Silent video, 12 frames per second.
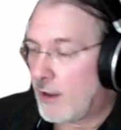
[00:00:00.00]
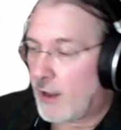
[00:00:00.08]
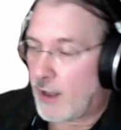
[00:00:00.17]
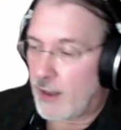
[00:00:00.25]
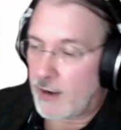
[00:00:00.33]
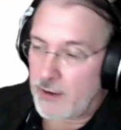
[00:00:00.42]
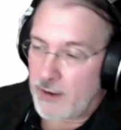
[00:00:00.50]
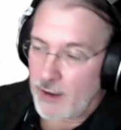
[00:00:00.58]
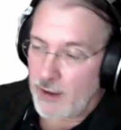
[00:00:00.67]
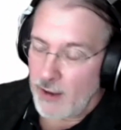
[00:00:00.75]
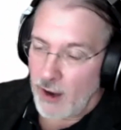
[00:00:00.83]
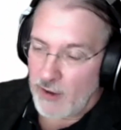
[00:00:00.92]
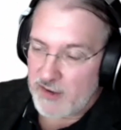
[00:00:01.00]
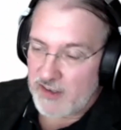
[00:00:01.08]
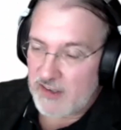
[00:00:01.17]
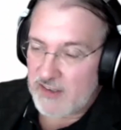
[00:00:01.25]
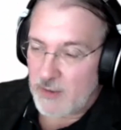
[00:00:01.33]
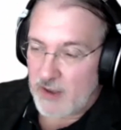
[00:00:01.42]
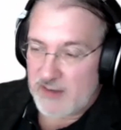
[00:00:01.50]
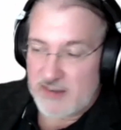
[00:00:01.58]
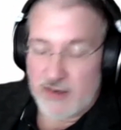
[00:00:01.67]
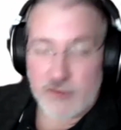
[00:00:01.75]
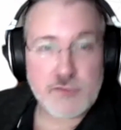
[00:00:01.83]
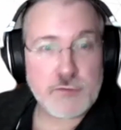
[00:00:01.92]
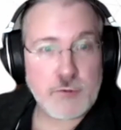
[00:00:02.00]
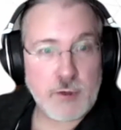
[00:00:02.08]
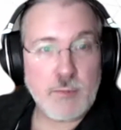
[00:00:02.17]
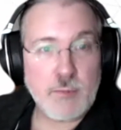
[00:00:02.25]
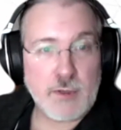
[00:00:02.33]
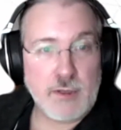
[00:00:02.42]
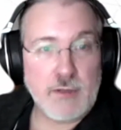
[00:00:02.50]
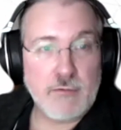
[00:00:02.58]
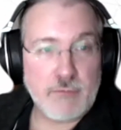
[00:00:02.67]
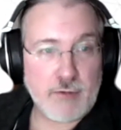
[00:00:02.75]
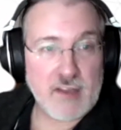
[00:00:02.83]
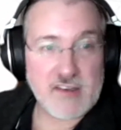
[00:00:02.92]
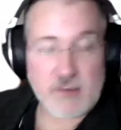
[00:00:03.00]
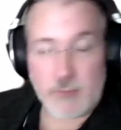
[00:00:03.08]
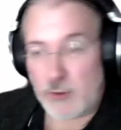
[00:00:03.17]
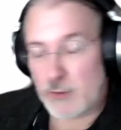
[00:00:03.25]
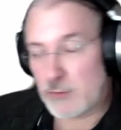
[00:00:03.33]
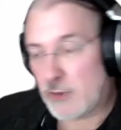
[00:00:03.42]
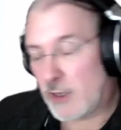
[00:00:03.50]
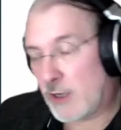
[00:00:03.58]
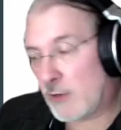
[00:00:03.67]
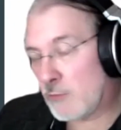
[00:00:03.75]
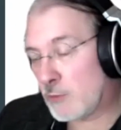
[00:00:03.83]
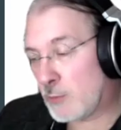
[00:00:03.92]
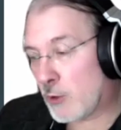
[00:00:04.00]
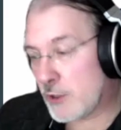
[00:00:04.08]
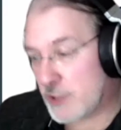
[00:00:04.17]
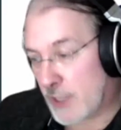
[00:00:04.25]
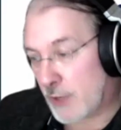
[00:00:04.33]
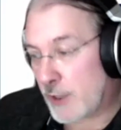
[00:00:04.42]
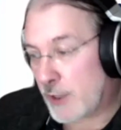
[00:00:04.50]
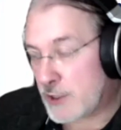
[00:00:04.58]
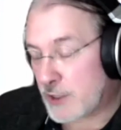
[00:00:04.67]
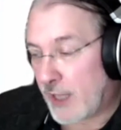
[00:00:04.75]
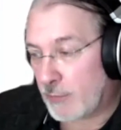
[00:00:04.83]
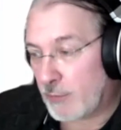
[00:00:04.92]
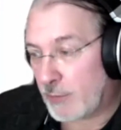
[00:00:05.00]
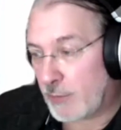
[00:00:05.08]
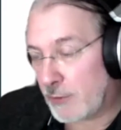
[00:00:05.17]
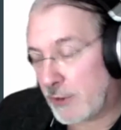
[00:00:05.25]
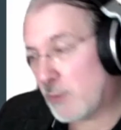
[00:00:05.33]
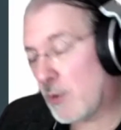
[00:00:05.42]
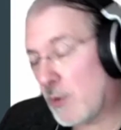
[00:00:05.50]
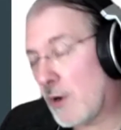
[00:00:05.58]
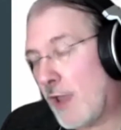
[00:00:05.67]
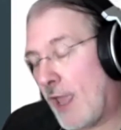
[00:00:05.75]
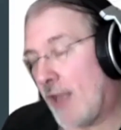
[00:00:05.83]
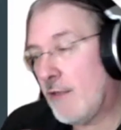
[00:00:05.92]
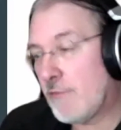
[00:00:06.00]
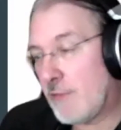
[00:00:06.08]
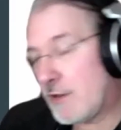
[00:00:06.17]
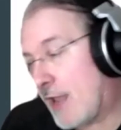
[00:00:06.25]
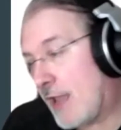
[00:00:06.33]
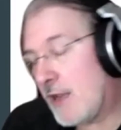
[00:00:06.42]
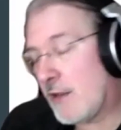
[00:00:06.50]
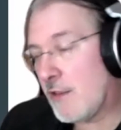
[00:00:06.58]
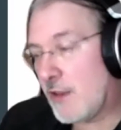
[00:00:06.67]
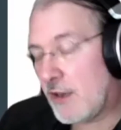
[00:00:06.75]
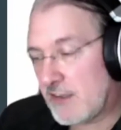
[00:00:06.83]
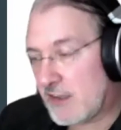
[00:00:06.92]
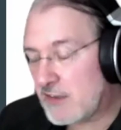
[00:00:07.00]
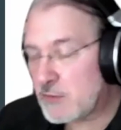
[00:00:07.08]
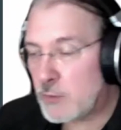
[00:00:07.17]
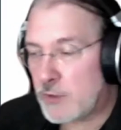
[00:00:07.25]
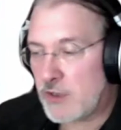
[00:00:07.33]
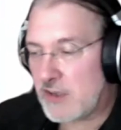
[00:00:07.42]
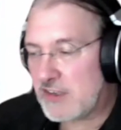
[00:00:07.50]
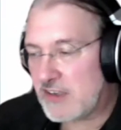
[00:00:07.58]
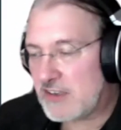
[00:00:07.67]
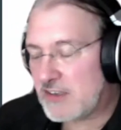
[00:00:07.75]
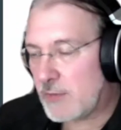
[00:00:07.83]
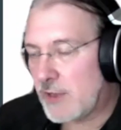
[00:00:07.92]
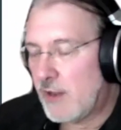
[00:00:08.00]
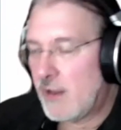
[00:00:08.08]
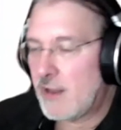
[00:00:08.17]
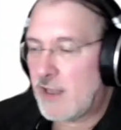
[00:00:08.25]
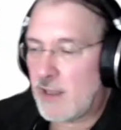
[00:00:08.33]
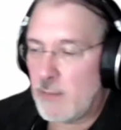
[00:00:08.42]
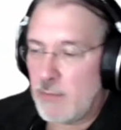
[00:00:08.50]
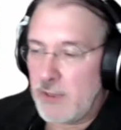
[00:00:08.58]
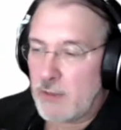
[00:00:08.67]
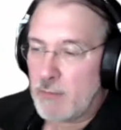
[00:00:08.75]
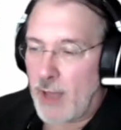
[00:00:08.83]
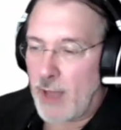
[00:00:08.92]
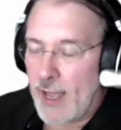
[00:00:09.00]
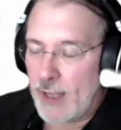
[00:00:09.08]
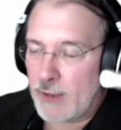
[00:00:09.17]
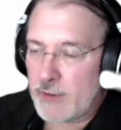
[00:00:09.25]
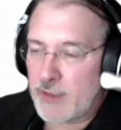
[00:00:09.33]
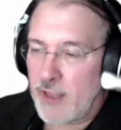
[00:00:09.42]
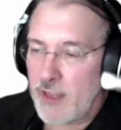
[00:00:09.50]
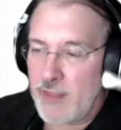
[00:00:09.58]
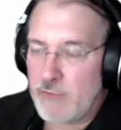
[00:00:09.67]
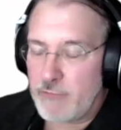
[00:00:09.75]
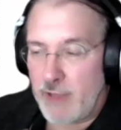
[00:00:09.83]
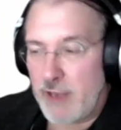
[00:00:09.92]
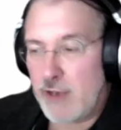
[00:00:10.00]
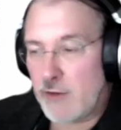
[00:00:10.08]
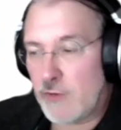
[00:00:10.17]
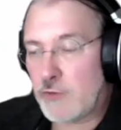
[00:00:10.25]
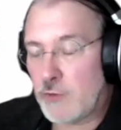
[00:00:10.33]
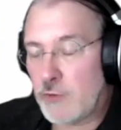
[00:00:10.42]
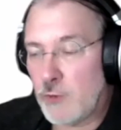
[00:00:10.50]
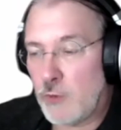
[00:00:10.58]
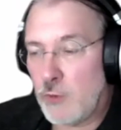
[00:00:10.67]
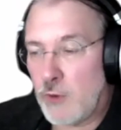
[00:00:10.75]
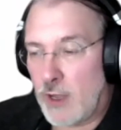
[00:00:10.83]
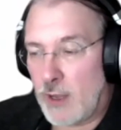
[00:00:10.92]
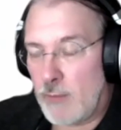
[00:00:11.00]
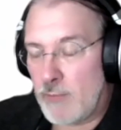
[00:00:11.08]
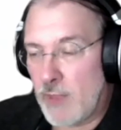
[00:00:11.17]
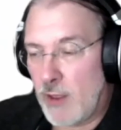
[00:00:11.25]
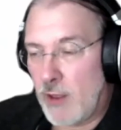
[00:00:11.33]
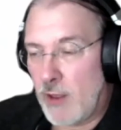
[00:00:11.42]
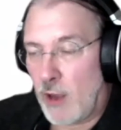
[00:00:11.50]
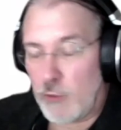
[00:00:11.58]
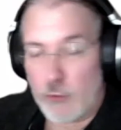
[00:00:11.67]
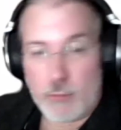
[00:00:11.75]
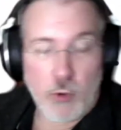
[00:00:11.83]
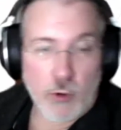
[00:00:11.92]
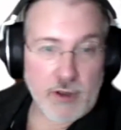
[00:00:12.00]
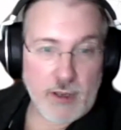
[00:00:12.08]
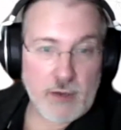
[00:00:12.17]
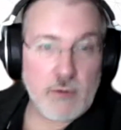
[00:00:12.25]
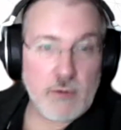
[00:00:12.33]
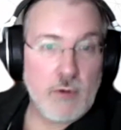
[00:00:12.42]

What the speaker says: And our system has an extremely flexible report generation capability where any of the data that exists within the system can be compiled and then fed into a report in